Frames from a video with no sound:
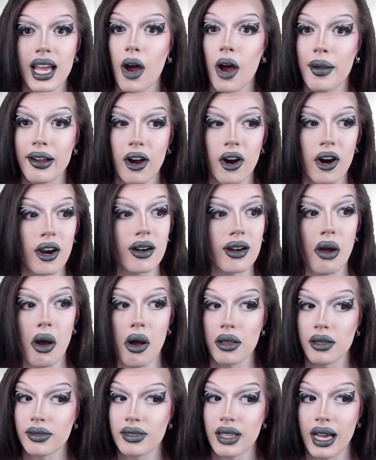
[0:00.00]
my art, all
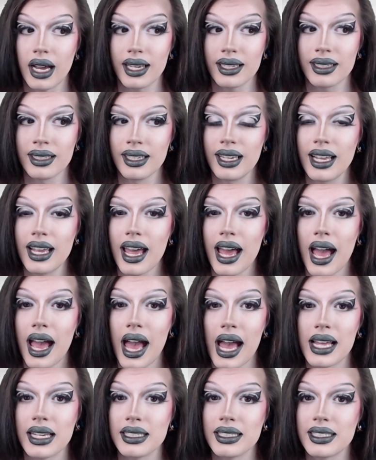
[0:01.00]
of that,
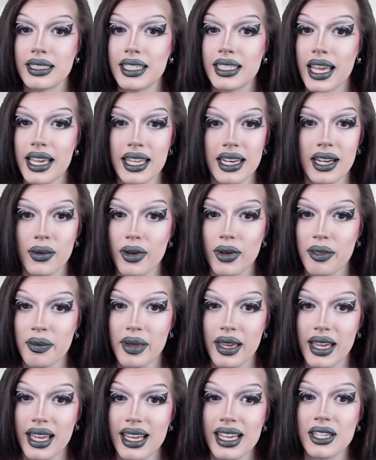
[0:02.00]
and taking it with
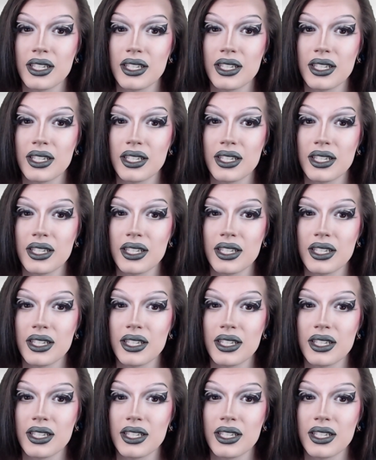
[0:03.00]
me.